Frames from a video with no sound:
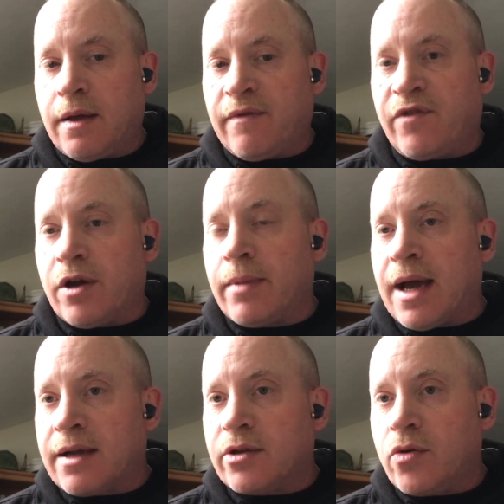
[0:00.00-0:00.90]

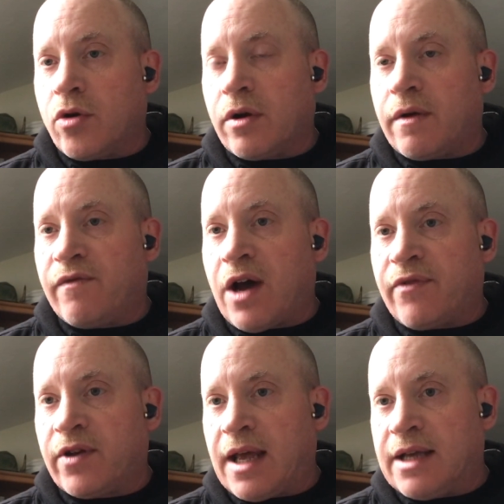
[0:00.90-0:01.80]
Wehrmacht or
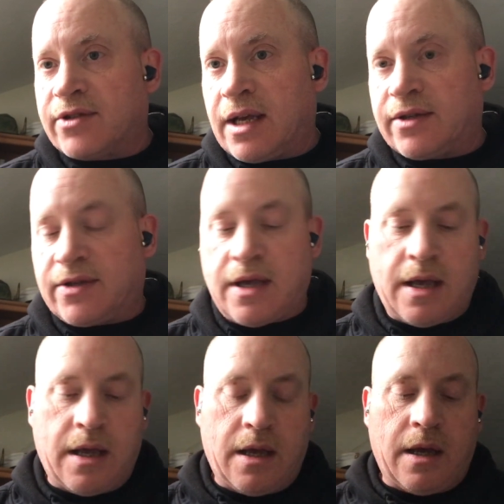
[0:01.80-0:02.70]
Waffen-SS.
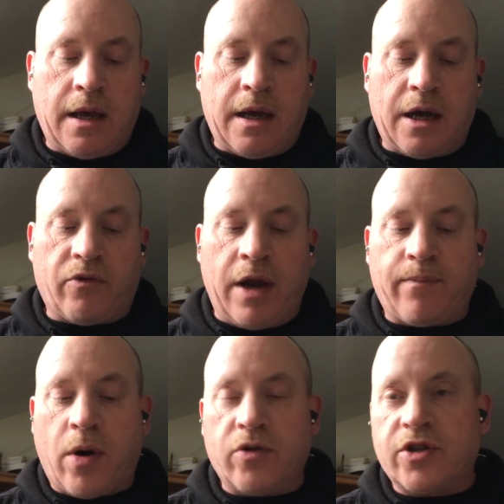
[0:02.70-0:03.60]
Uh,
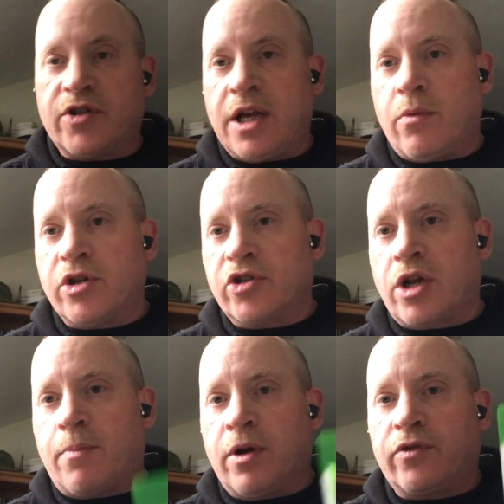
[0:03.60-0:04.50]
great poses here. We're just
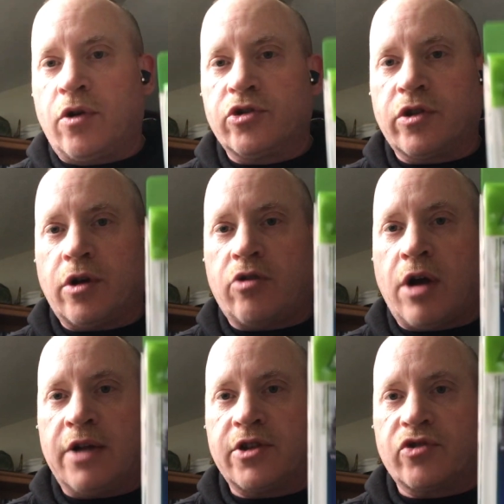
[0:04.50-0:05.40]
going to put those
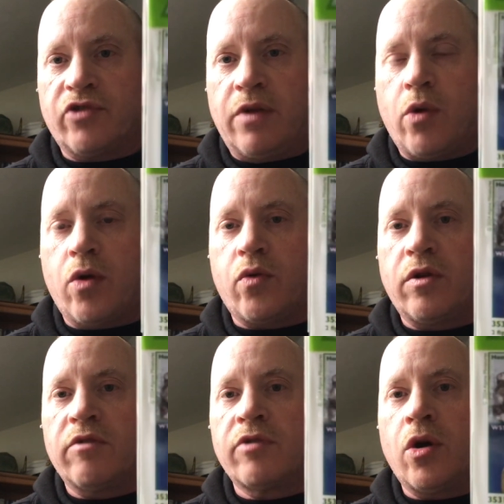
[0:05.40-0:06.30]
across the screen real,
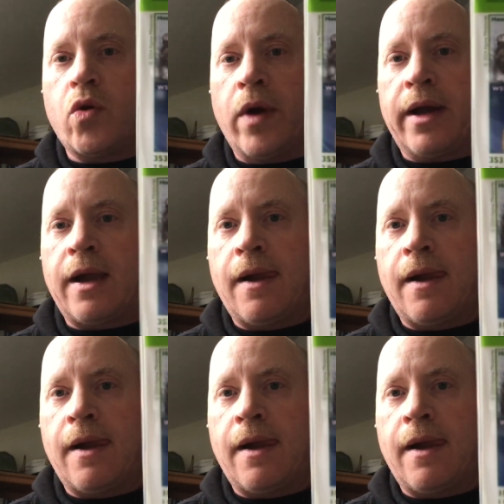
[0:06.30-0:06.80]
real quick.